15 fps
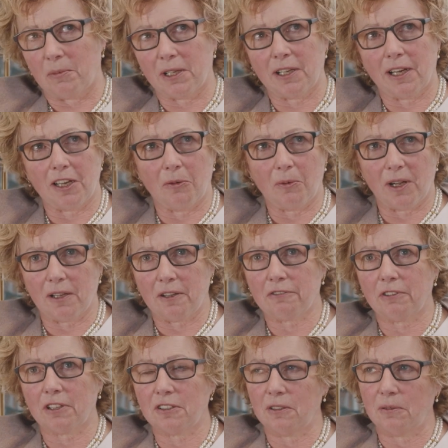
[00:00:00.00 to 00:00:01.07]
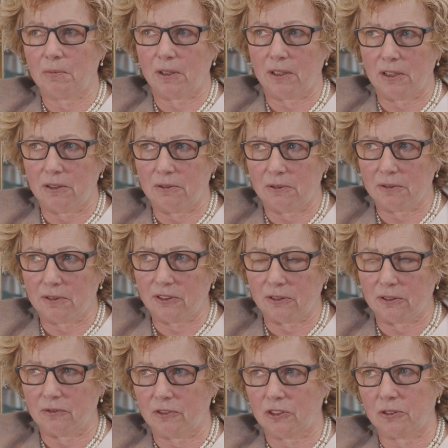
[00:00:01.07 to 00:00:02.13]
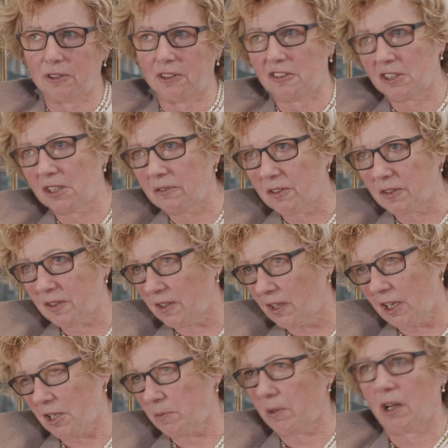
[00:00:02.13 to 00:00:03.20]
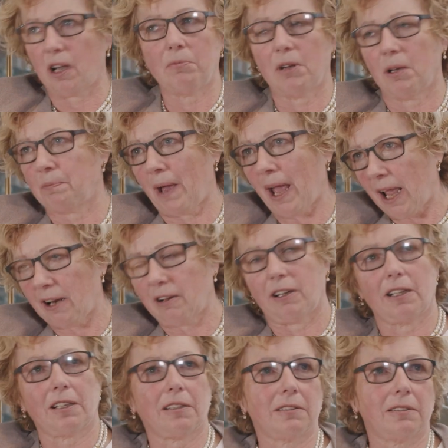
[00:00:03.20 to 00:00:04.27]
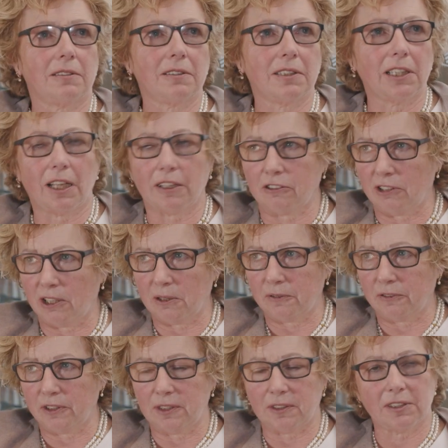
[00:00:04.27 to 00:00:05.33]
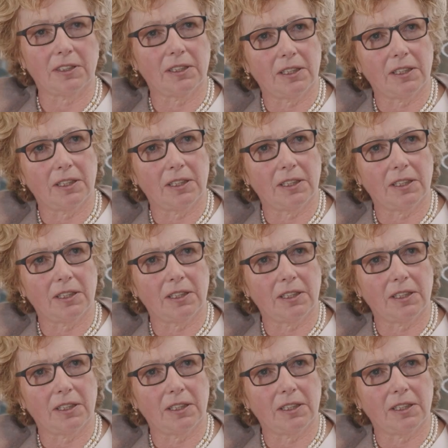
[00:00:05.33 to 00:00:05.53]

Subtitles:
in any way threatened by your sort of doing devious things behind my back, like the other outfit.